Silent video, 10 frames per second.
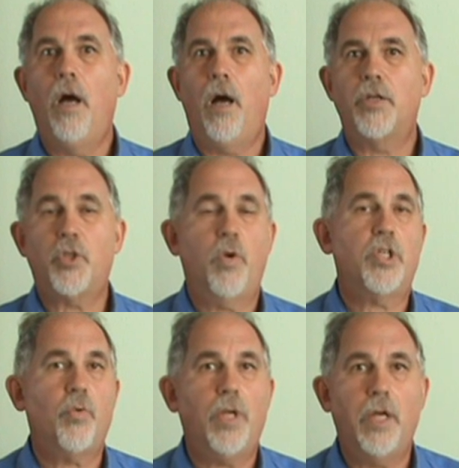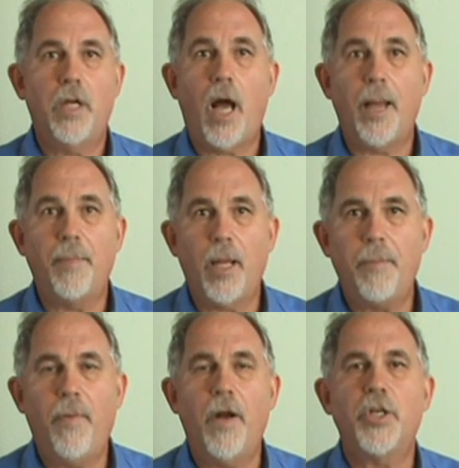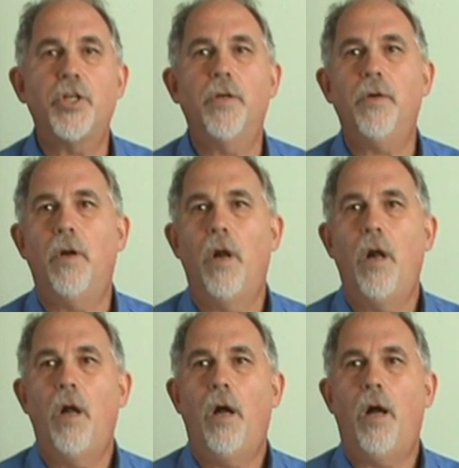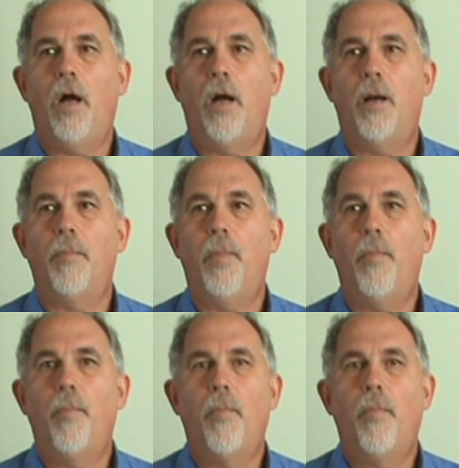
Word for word: uh, stress-related high blood pressure, um,